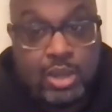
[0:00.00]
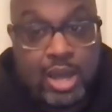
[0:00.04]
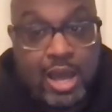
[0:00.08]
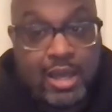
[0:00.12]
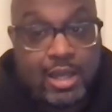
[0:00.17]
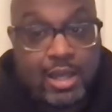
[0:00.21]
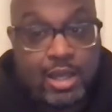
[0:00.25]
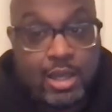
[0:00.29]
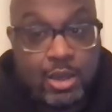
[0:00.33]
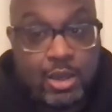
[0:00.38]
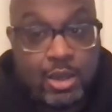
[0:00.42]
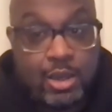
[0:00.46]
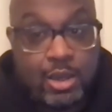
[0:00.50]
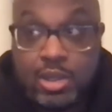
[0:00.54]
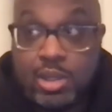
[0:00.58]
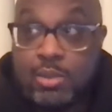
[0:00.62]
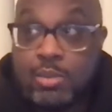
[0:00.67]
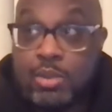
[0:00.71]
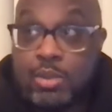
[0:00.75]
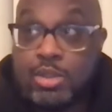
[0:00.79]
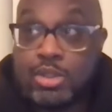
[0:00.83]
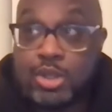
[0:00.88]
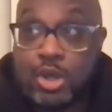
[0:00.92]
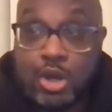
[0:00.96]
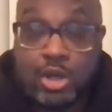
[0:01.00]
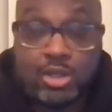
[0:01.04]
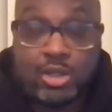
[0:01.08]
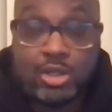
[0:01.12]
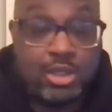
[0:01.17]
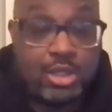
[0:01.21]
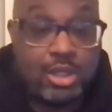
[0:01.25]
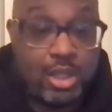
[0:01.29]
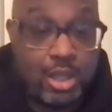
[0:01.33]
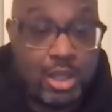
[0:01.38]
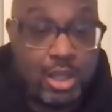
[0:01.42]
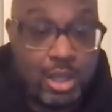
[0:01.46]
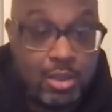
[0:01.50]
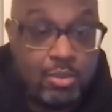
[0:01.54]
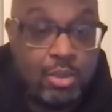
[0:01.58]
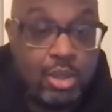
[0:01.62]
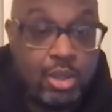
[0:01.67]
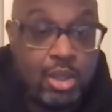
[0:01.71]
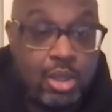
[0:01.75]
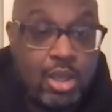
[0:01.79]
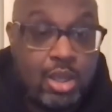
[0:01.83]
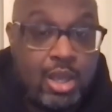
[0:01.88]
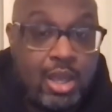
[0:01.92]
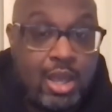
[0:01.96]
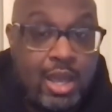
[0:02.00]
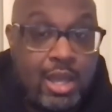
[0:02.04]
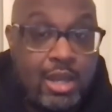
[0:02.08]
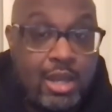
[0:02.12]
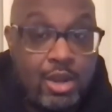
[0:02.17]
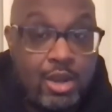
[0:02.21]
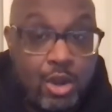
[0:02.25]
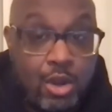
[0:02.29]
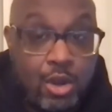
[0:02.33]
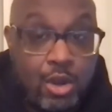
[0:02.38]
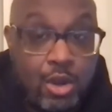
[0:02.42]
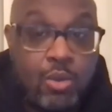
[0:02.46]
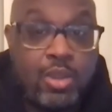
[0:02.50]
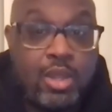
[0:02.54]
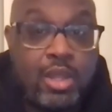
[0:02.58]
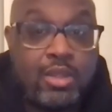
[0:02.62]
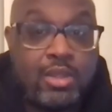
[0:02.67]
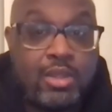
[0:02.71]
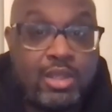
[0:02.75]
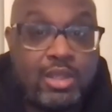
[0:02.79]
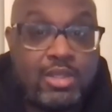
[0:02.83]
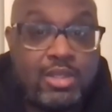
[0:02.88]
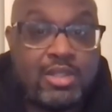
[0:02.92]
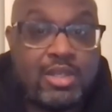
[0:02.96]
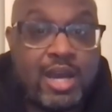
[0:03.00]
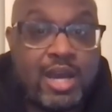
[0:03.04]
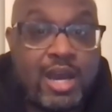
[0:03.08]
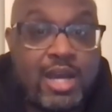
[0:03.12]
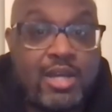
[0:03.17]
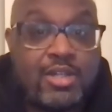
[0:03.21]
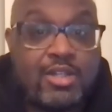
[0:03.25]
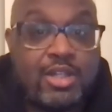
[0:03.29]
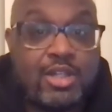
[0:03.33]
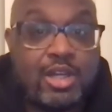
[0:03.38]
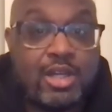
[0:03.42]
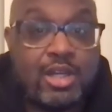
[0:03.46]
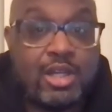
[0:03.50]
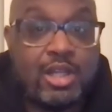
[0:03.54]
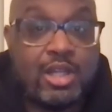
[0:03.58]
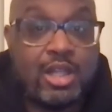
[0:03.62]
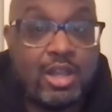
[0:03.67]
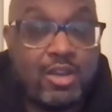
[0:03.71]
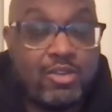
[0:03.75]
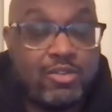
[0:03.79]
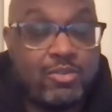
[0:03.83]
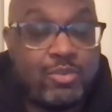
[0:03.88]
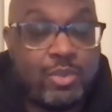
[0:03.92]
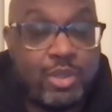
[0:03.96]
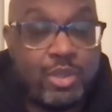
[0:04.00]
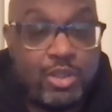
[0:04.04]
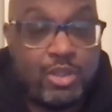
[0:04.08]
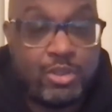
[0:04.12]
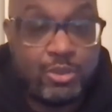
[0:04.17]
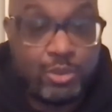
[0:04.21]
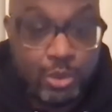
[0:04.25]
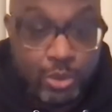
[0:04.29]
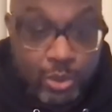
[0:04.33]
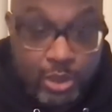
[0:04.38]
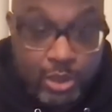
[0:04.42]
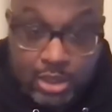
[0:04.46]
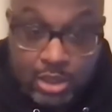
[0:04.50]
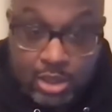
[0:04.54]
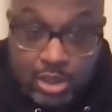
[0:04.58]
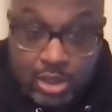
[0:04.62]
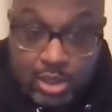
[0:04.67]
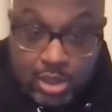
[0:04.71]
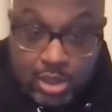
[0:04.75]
I can go to them and talk to them, and know that these guys are going to love me through it,